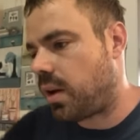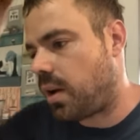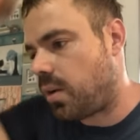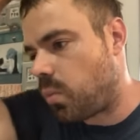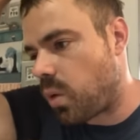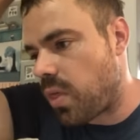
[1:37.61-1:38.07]

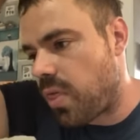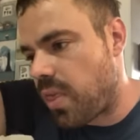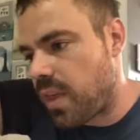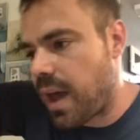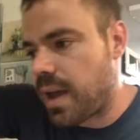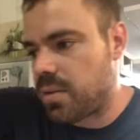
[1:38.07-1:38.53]
with
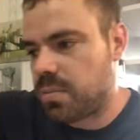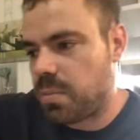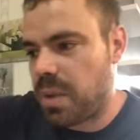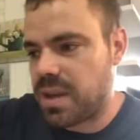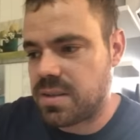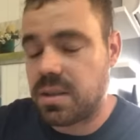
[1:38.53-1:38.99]
that
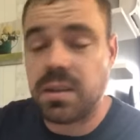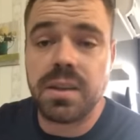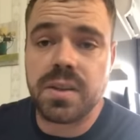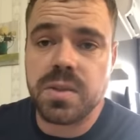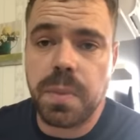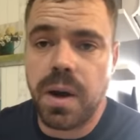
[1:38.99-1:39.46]
basically
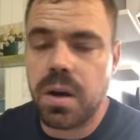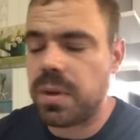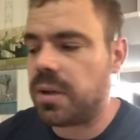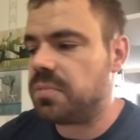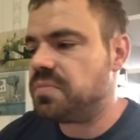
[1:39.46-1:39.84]
experiment.